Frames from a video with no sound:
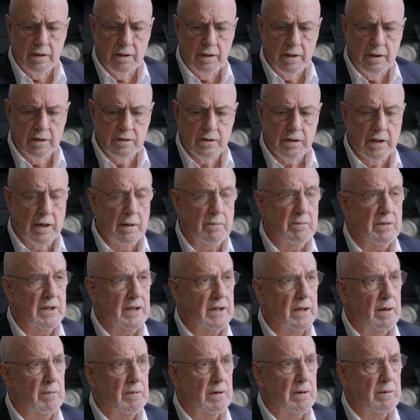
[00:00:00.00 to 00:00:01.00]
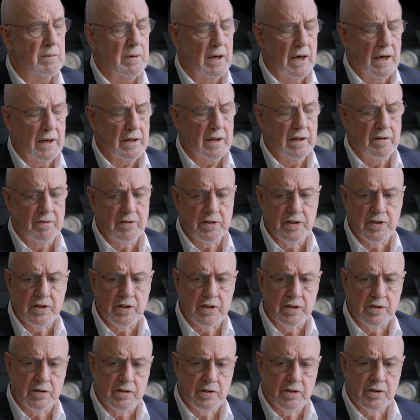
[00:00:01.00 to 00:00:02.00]
has kept me coming back ever
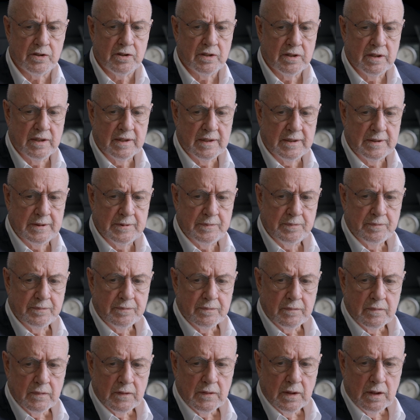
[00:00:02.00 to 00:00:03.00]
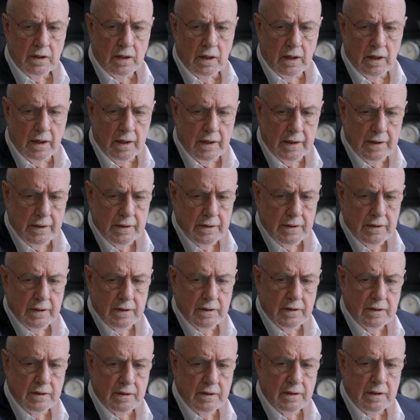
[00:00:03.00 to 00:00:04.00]
since.
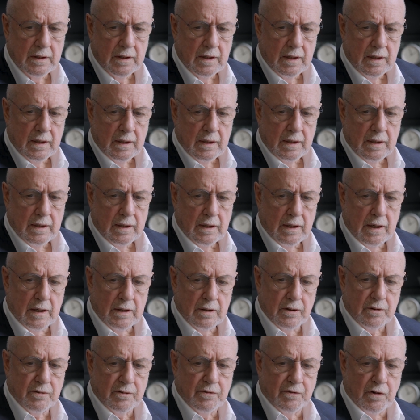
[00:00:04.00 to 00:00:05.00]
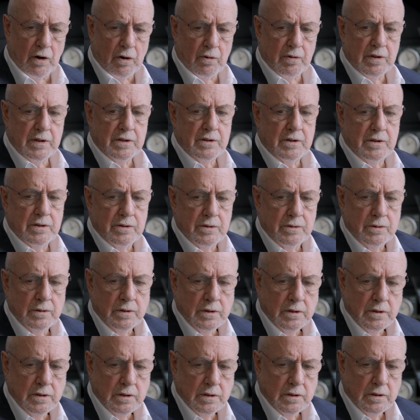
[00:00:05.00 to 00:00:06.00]
I look forward to
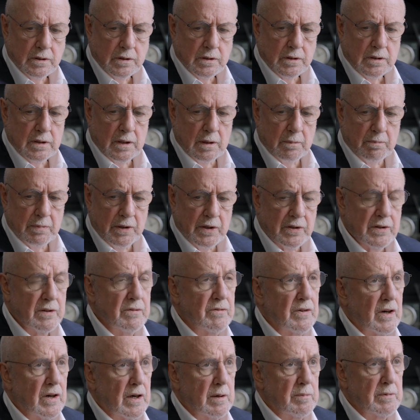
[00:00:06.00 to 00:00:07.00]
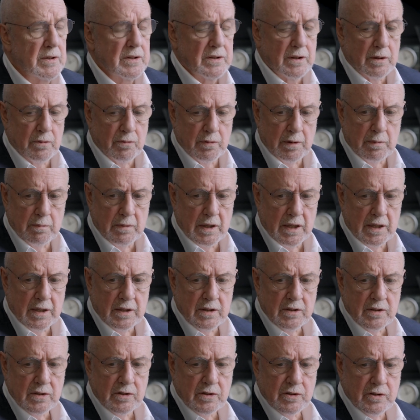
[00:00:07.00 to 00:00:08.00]
a built environment that
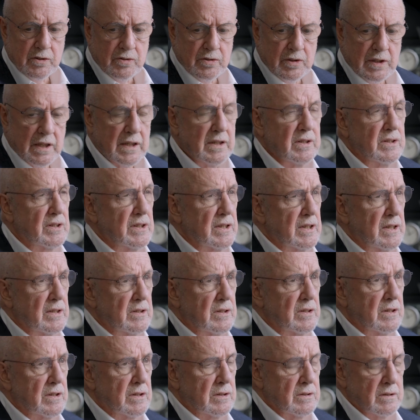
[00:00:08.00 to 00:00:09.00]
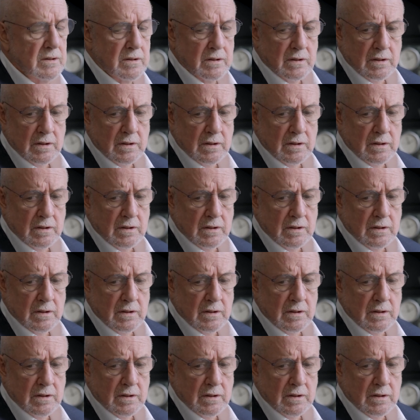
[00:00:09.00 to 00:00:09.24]
remains uniquely Indian